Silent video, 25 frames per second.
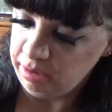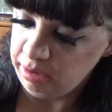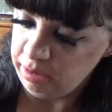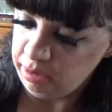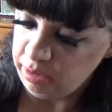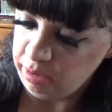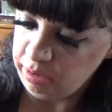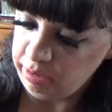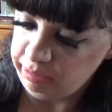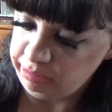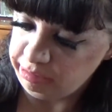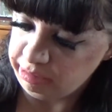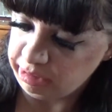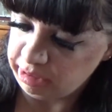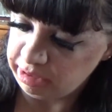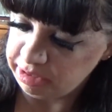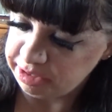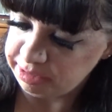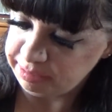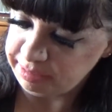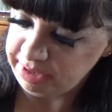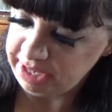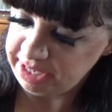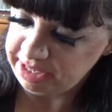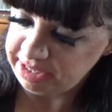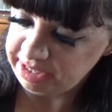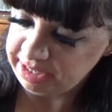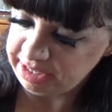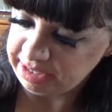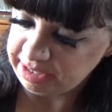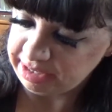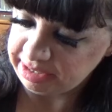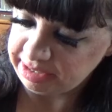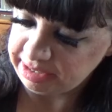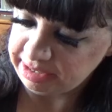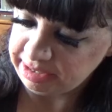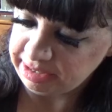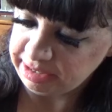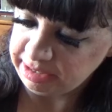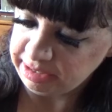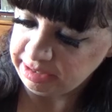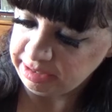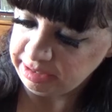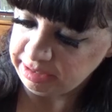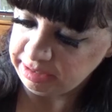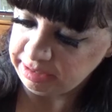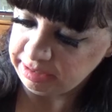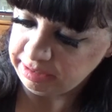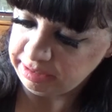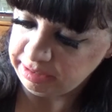Ultra Cosmetics
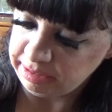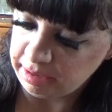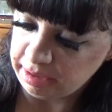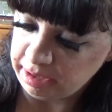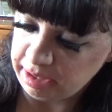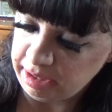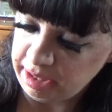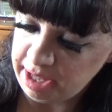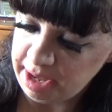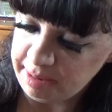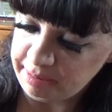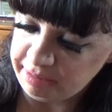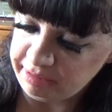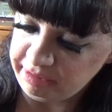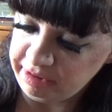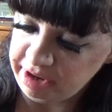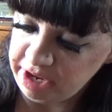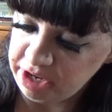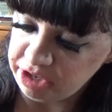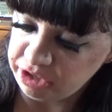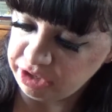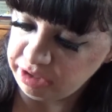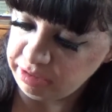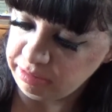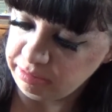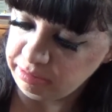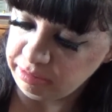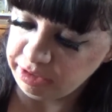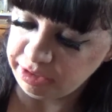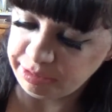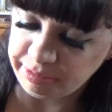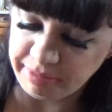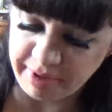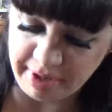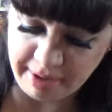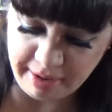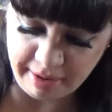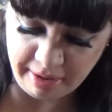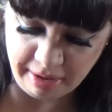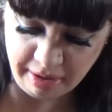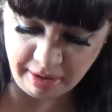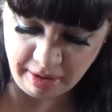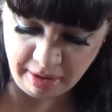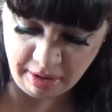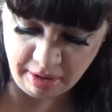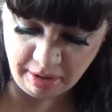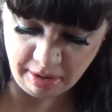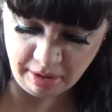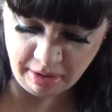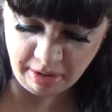collaboration, was my
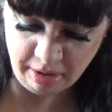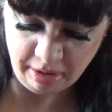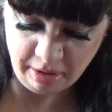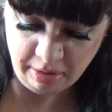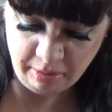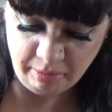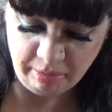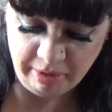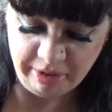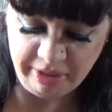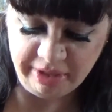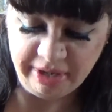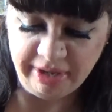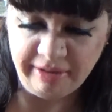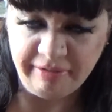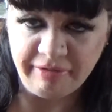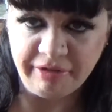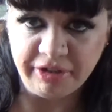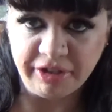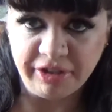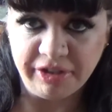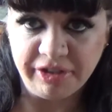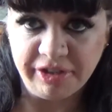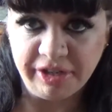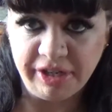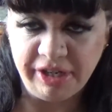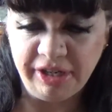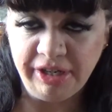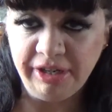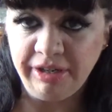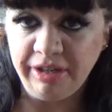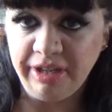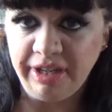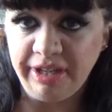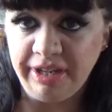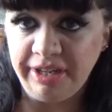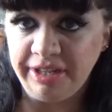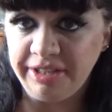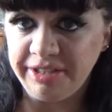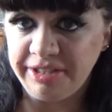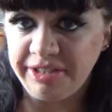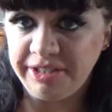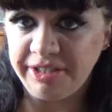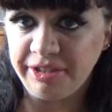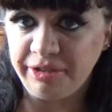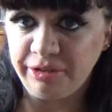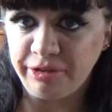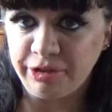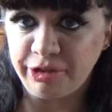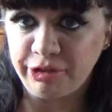one that I've just done, and it's
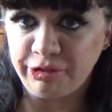still